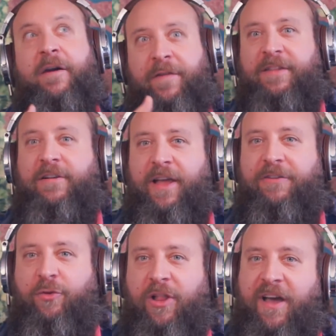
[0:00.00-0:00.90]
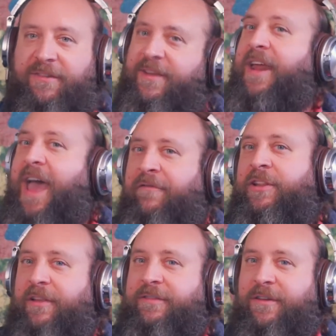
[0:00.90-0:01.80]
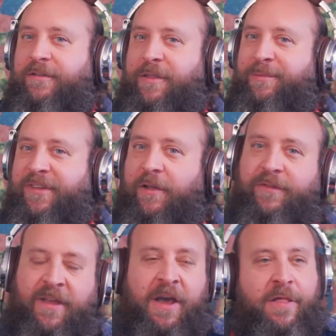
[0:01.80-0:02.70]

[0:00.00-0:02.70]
intellectualized and haven't listened to themselves.